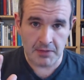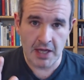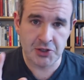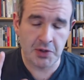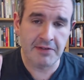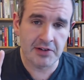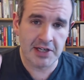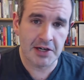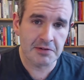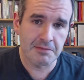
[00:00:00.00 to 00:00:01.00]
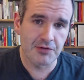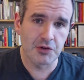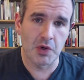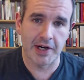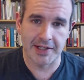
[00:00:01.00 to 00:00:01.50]
So I've encountered
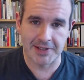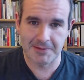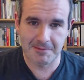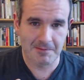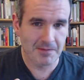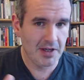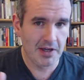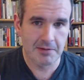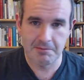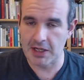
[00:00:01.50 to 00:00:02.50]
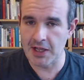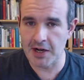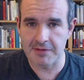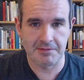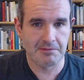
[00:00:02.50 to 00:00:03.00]
food wines a lot
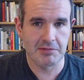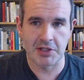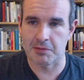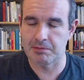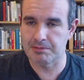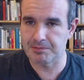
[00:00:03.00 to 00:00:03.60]
of, you know,